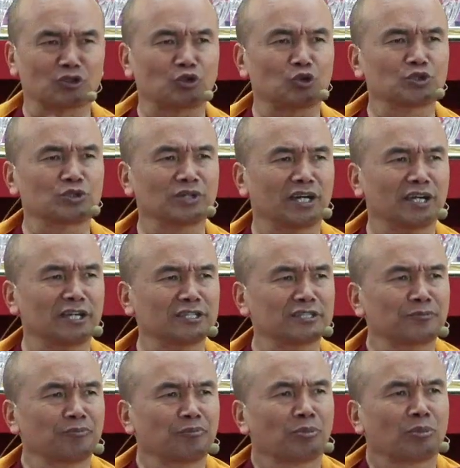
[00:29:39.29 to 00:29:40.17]
Close your
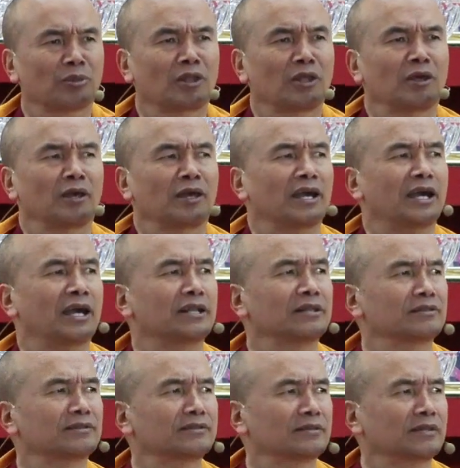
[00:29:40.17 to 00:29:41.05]
eyes
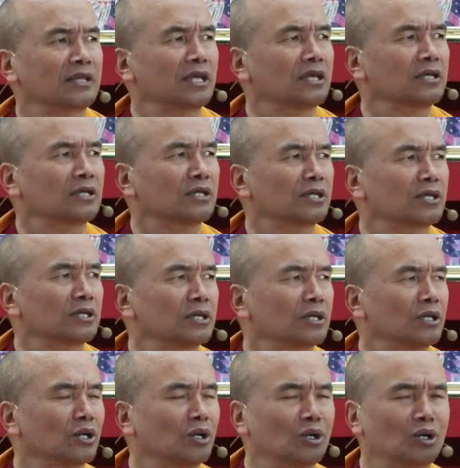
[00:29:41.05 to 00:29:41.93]
and think
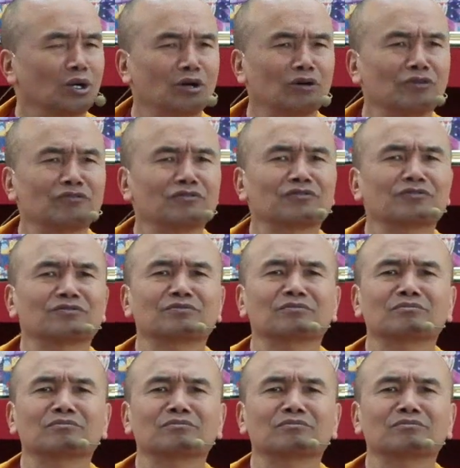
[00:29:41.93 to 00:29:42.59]
of